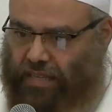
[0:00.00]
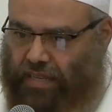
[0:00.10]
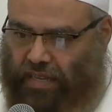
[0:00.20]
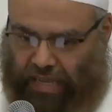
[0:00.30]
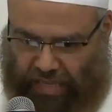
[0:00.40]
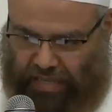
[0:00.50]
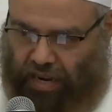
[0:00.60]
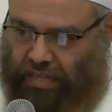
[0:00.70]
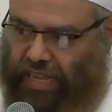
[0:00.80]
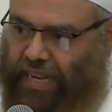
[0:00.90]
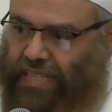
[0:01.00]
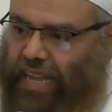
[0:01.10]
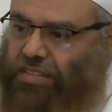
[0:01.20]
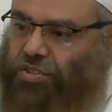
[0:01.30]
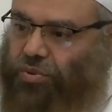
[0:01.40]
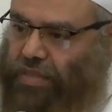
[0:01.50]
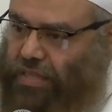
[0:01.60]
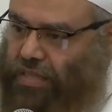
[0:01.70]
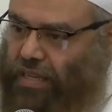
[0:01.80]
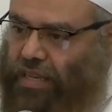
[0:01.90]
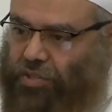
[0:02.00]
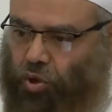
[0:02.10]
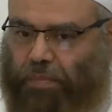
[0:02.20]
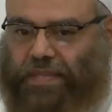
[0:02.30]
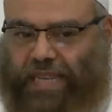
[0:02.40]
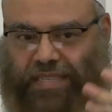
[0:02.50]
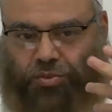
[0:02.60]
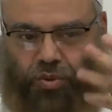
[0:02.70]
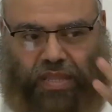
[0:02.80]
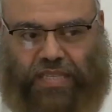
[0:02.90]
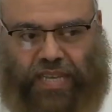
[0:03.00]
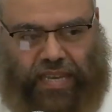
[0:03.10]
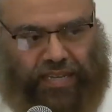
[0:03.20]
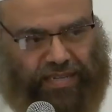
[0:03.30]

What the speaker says: His heart got attached to it. He's obsessed with his hair.